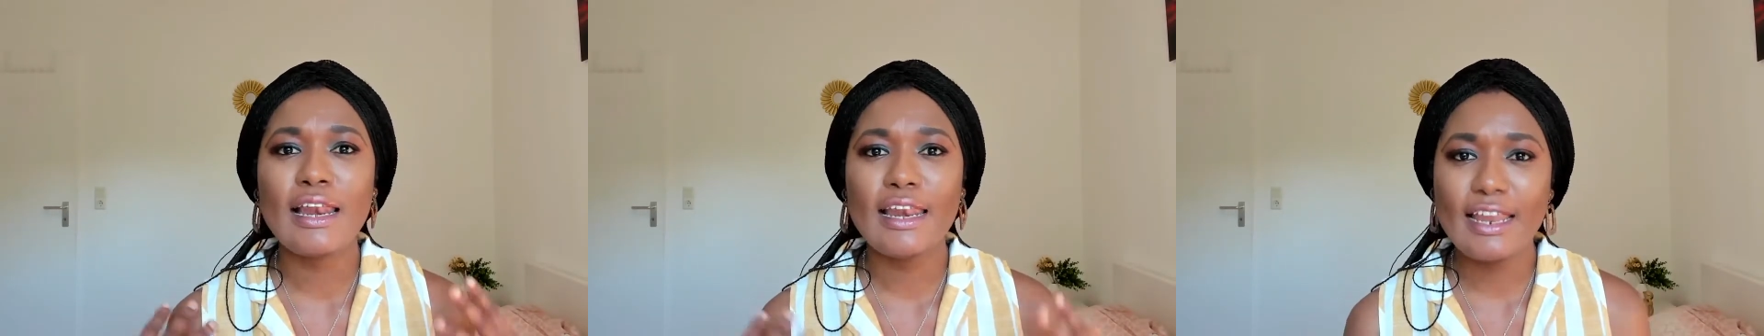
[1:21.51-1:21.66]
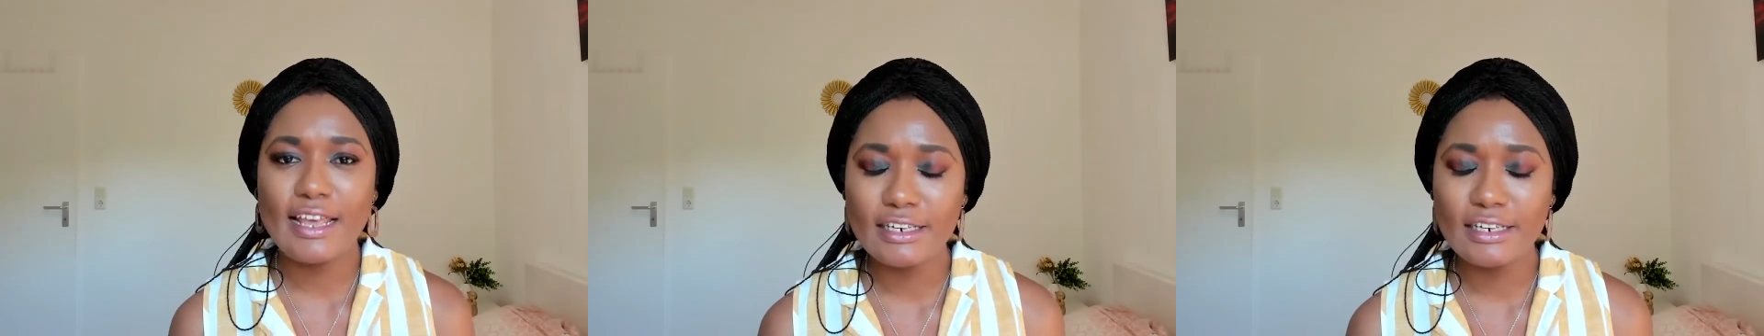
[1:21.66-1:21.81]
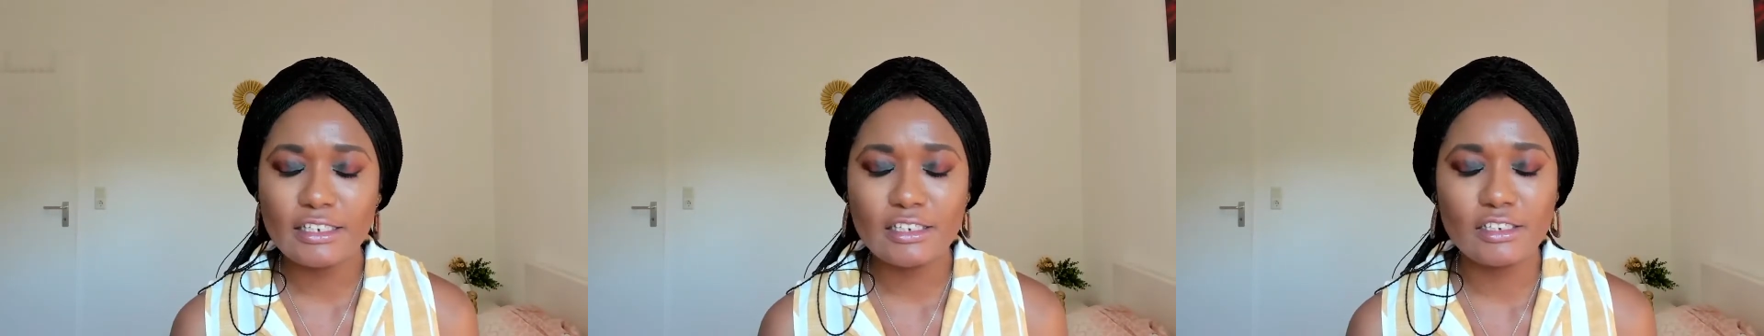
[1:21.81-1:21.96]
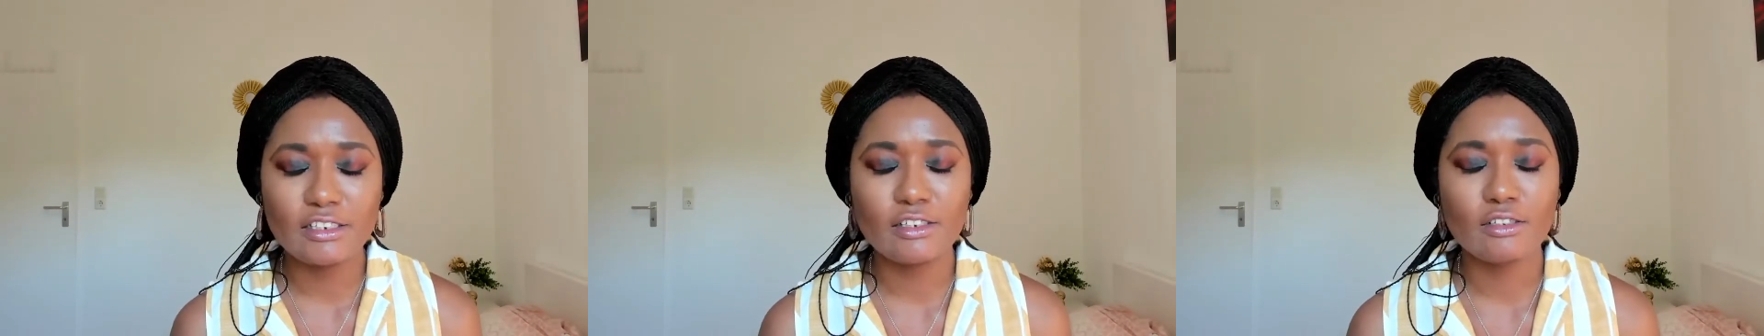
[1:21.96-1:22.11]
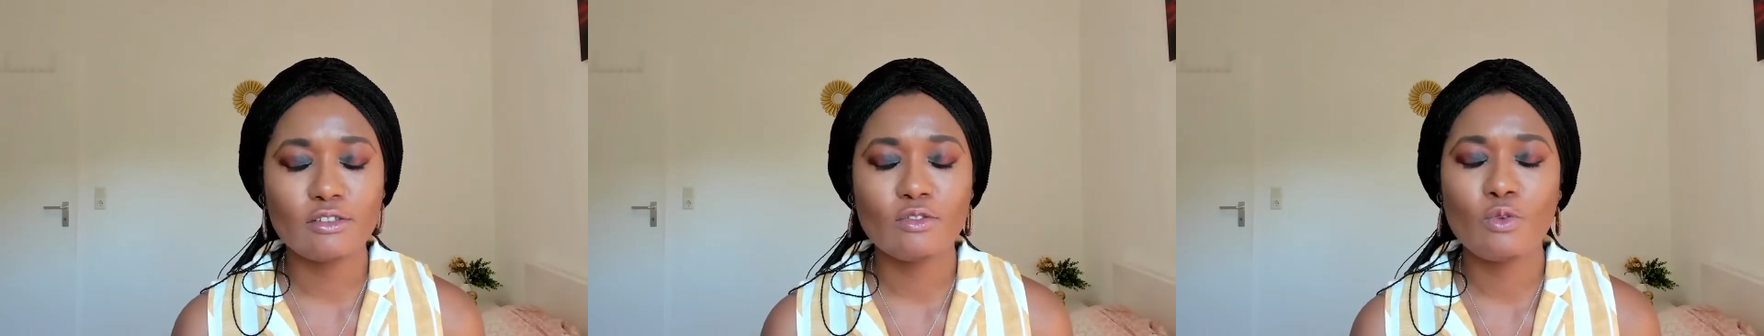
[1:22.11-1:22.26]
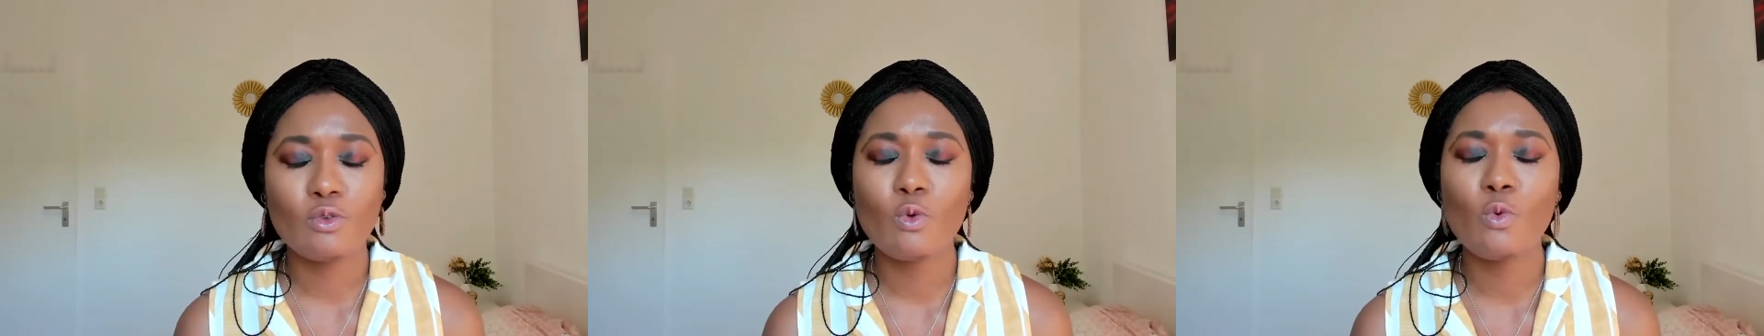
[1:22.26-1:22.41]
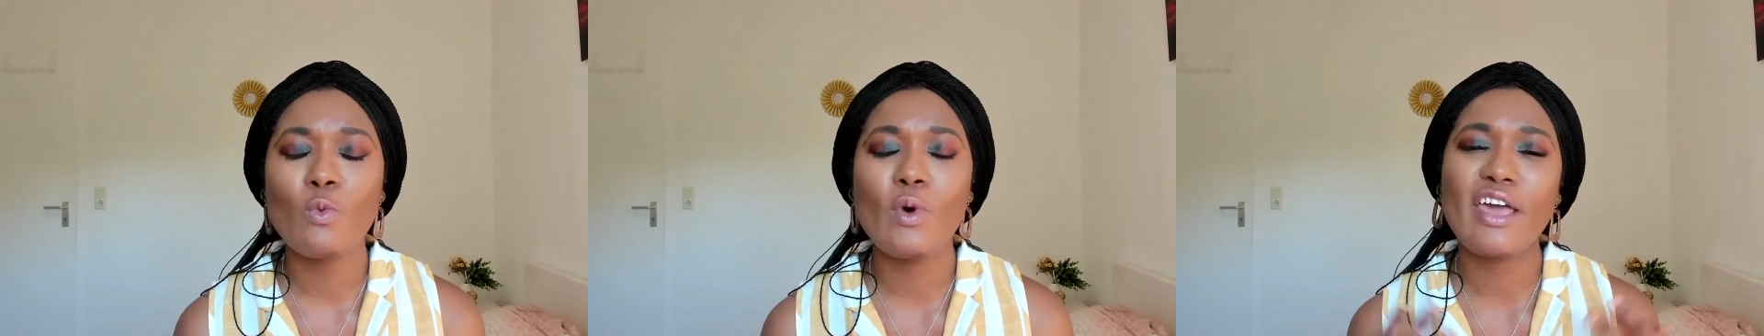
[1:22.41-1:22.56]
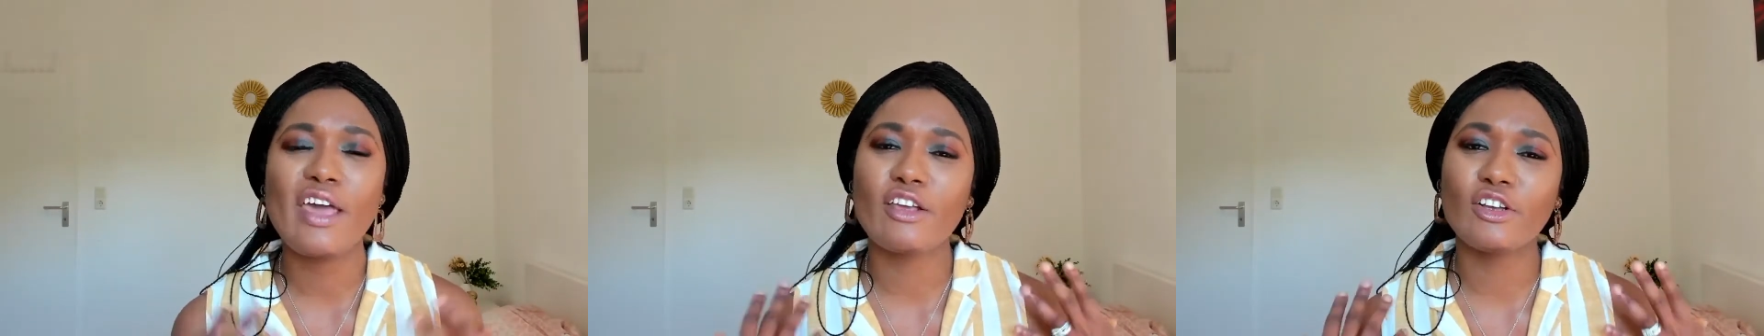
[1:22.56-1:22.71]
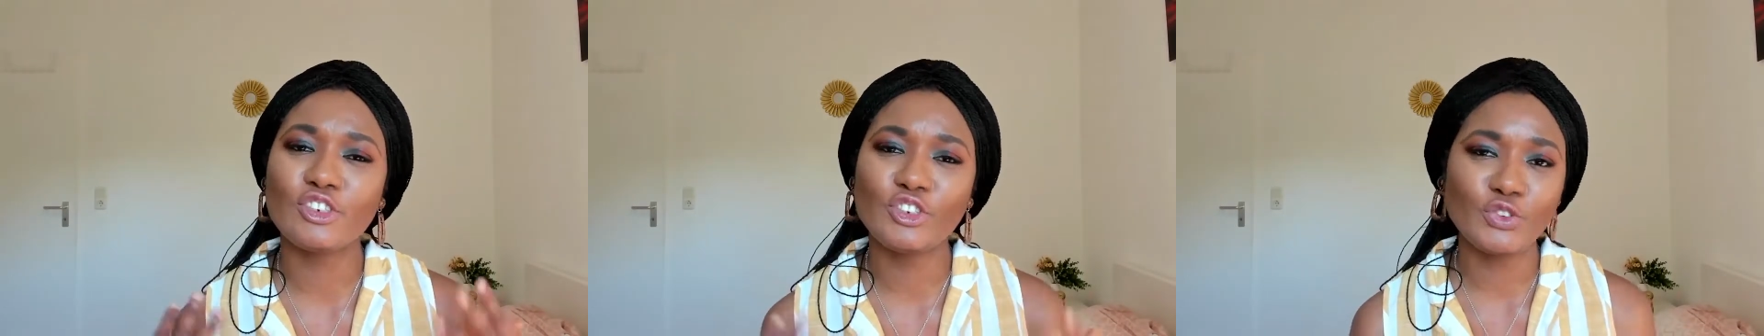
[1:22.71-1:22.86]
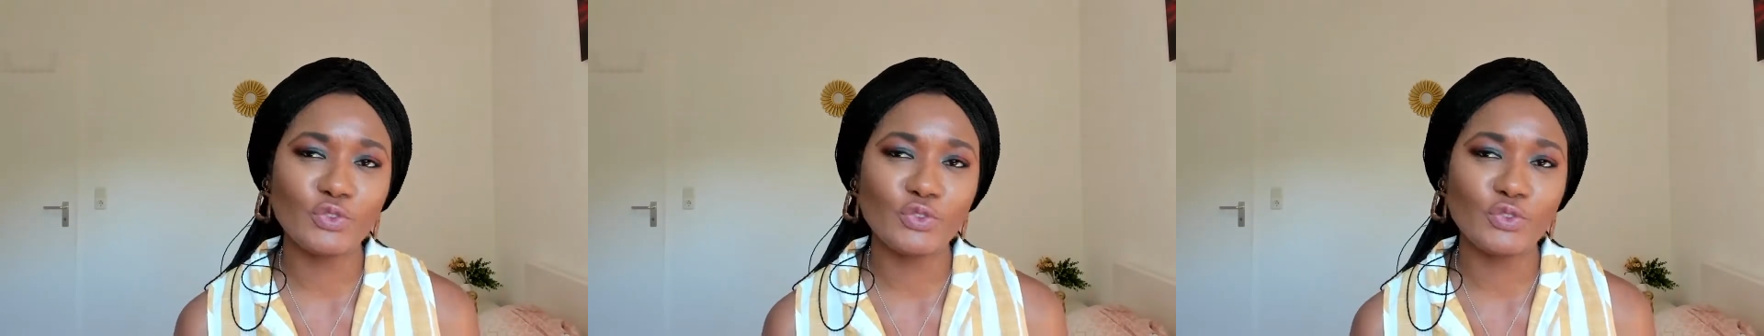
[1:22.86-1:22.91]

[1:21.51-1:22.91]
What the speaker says: learning while your